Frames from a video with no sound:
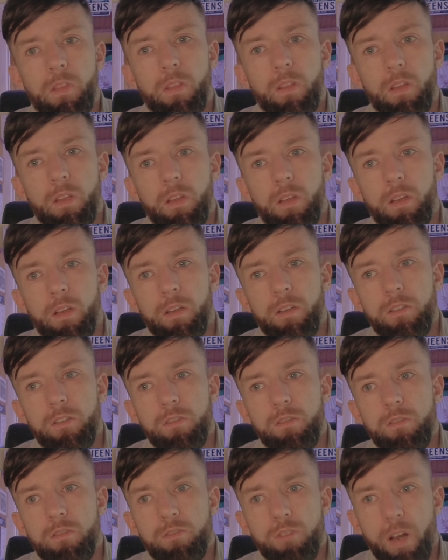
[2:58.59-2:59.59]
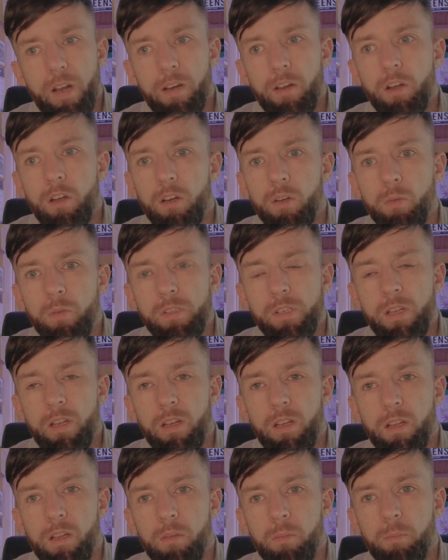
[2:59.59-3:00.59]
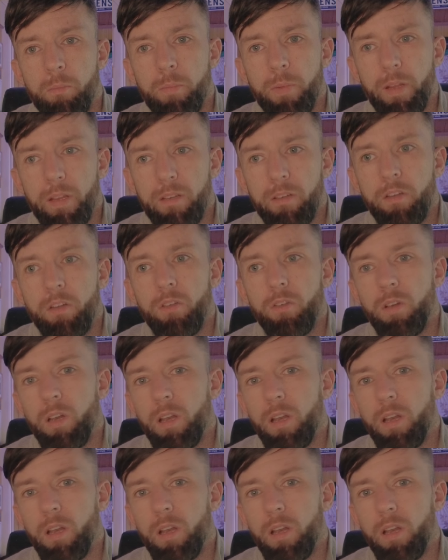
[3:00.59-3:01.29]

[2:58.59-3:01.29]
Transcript: The thread colour was a little bit too